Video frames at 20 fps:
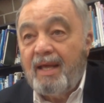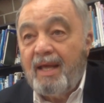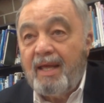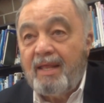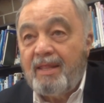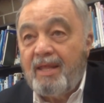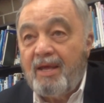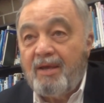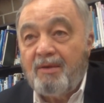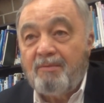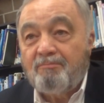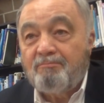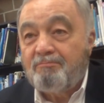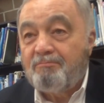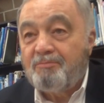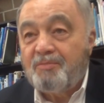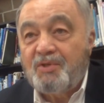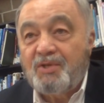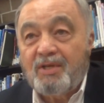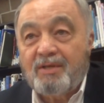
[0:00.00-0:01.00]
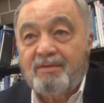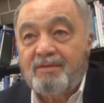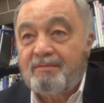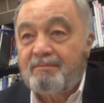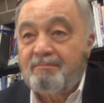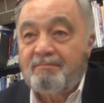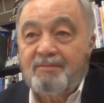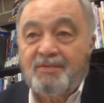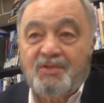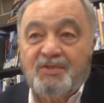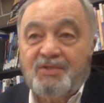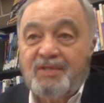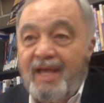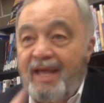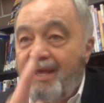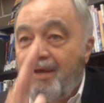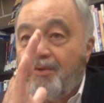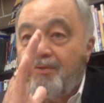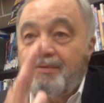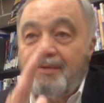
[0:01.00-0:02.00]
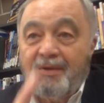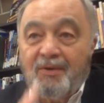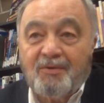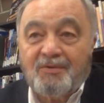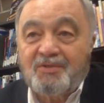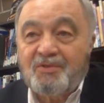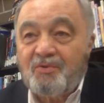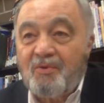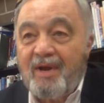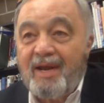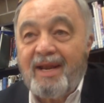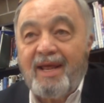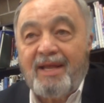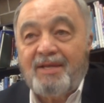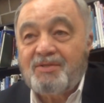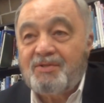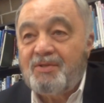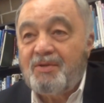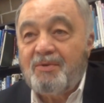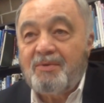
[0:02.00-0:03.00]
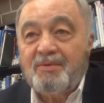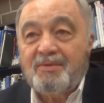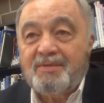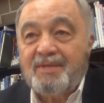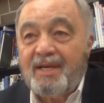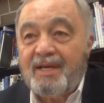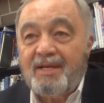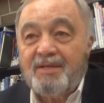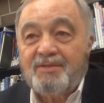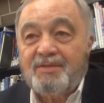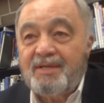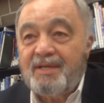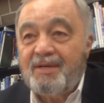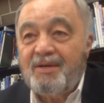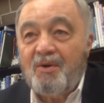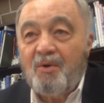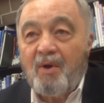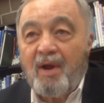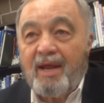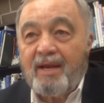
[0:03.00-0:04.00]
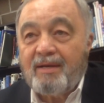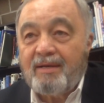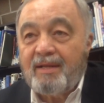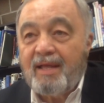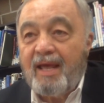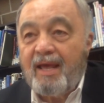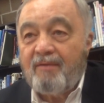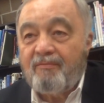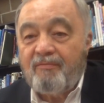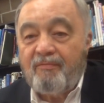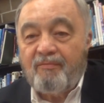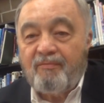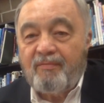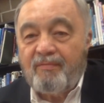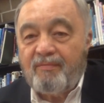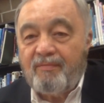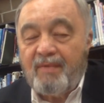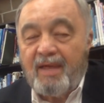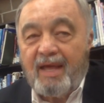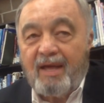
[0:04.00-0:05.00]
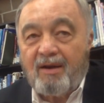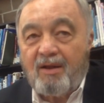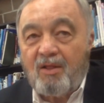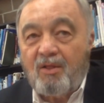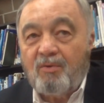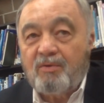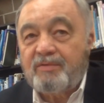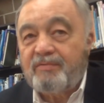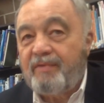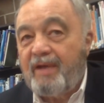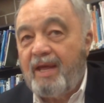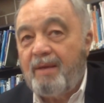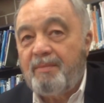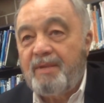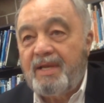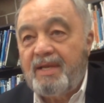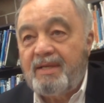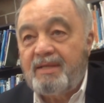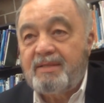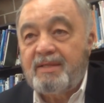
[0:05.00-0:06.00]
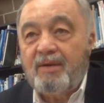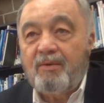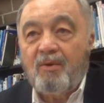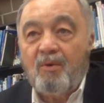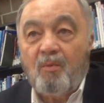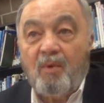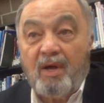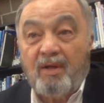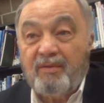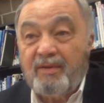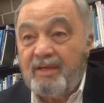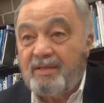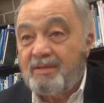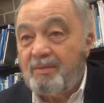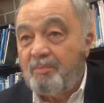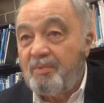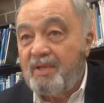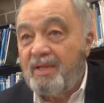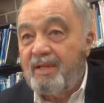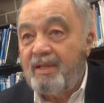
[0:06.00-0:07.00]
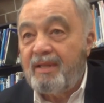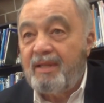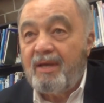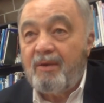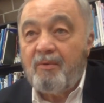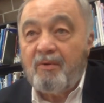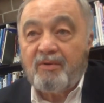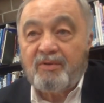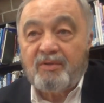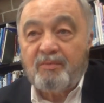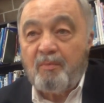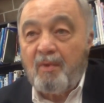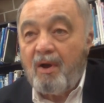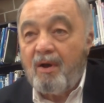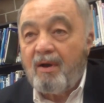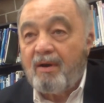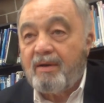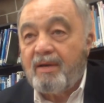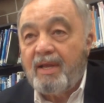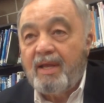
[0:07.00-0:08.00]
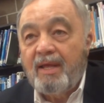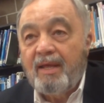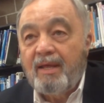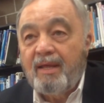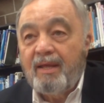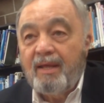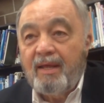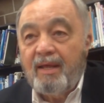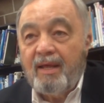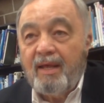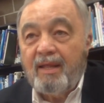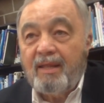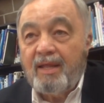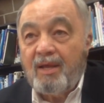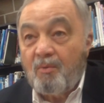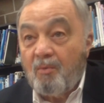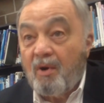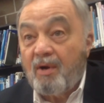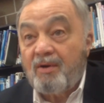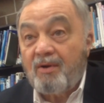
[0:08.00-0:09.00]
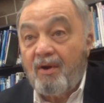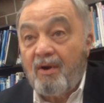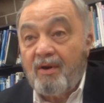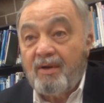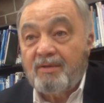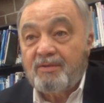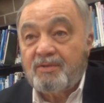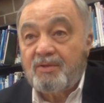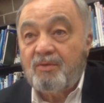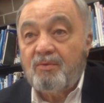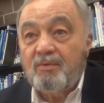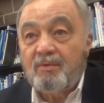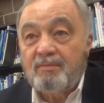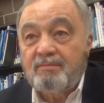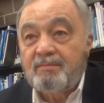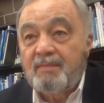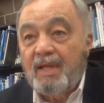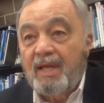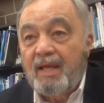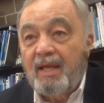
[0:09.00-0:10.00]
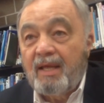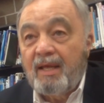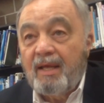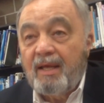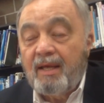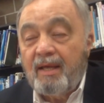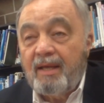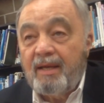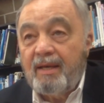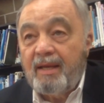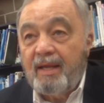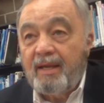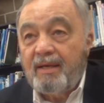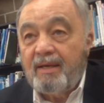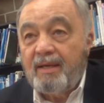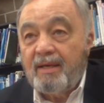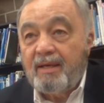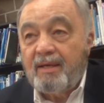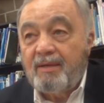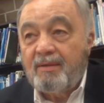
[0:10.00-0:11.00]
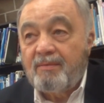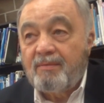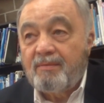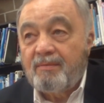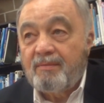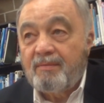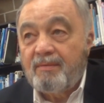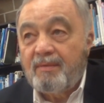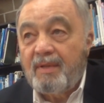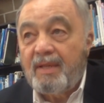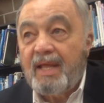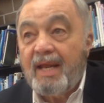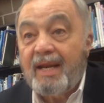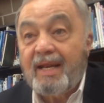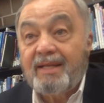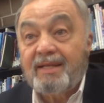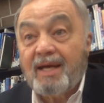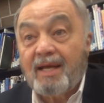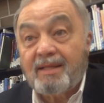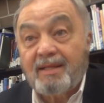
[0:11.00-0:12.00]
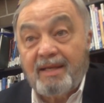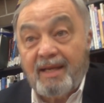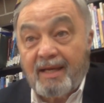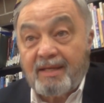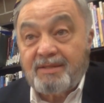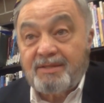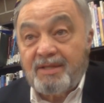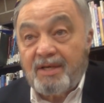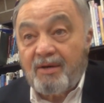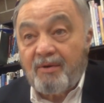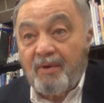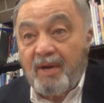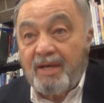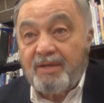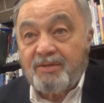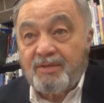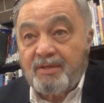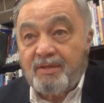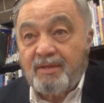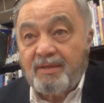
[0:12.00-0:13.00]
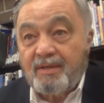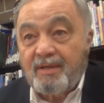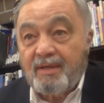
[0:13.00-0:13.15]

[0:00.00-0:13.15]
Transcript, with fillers: and they just sailed. You know, straight A students. They just did great. They have they had close families. They were well disciplined. They were smart, and they worked hard in school. And then uh, and then he taught the next generation,